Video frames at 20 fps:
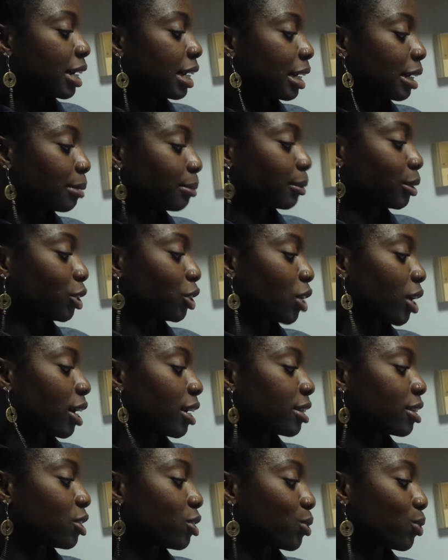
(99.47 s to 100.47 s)
and
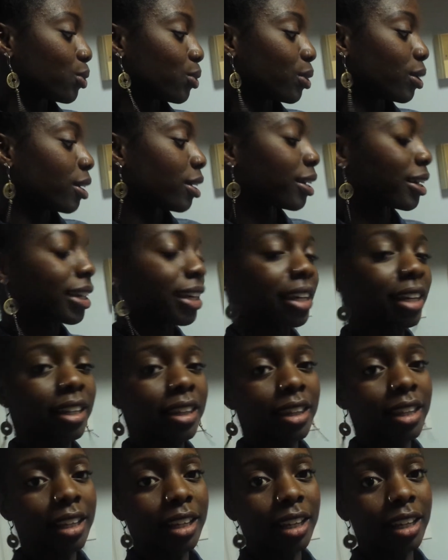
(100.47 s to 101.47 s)
trying to
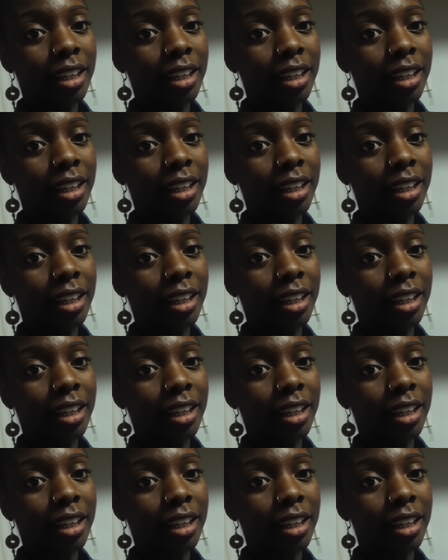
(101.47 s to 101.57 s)
get